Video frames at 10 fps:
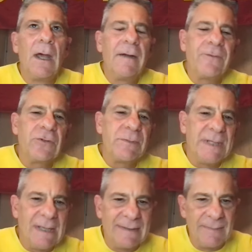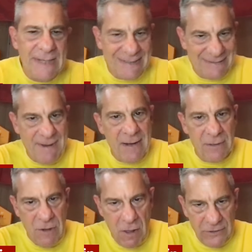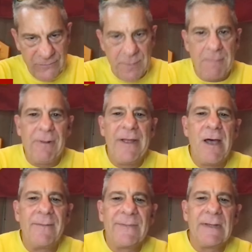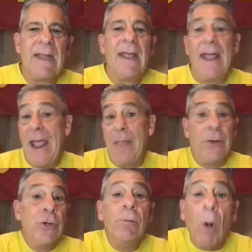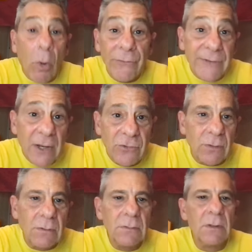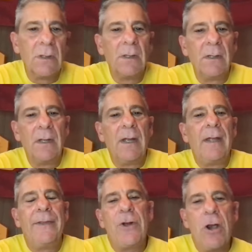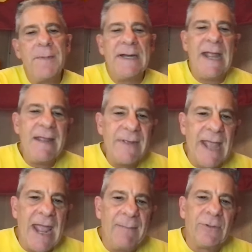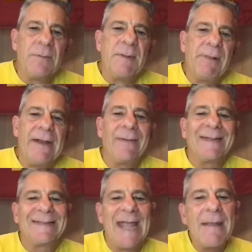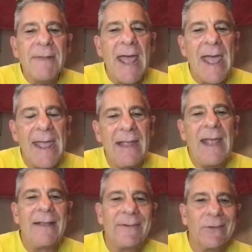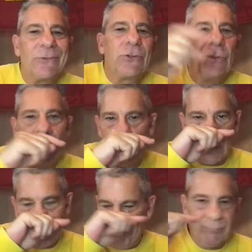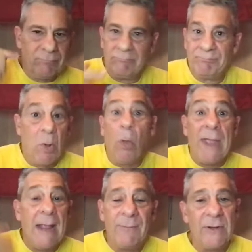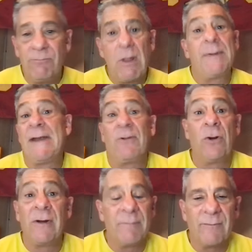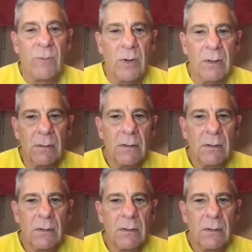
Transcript: Unfortunately, because of the expanded college football playoffs and the new bowl schedule, the Army-Navy game is going to be played on the same day as those two bowl games that you probably never heard of before.